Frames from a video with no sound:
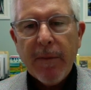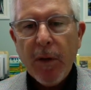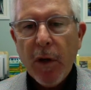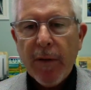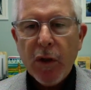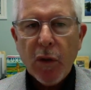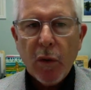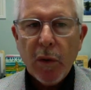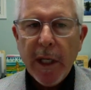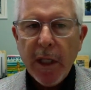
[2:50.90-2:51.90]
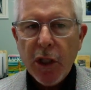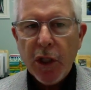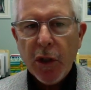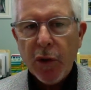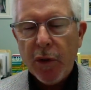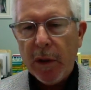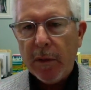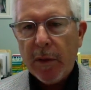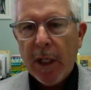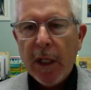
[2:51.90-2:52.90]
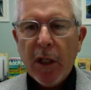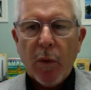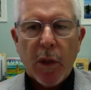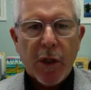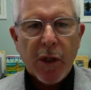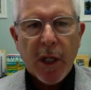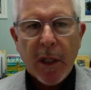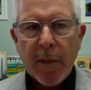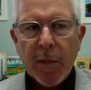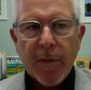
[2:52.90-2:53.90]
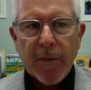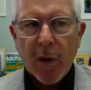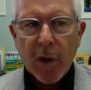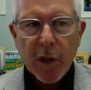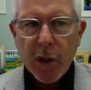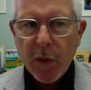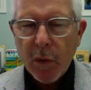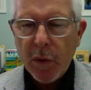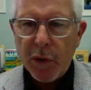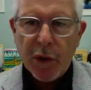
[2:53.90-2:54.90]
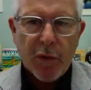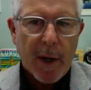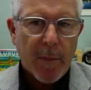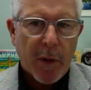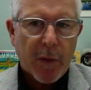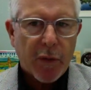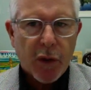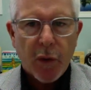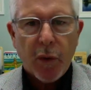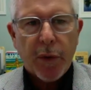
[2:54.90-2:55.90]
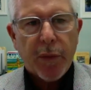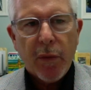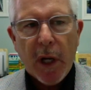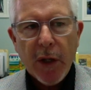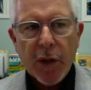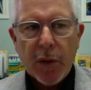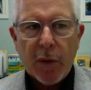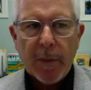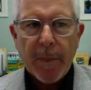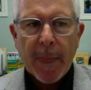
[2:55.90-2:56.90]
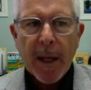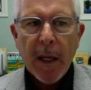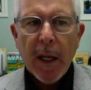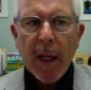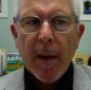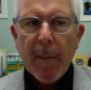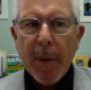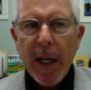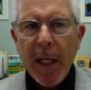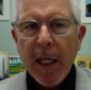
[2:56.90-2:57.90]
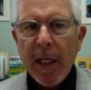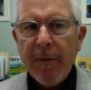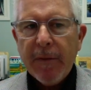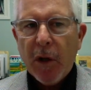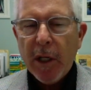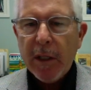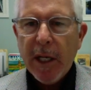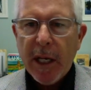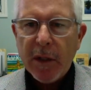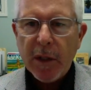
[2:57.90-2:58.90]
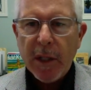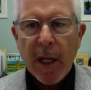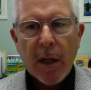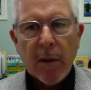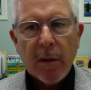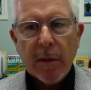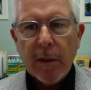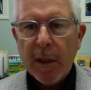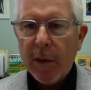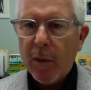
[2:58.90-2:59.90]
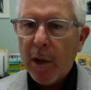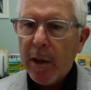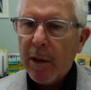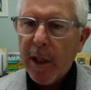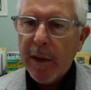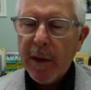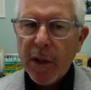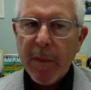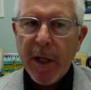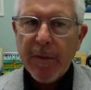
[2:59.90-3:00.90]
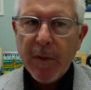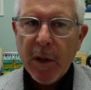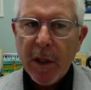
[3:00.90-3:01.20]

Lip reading: If you have school-age children, you want to send them to Florida schools, grammar school through high school. Paying any Florida taxes. Now, one of the great things about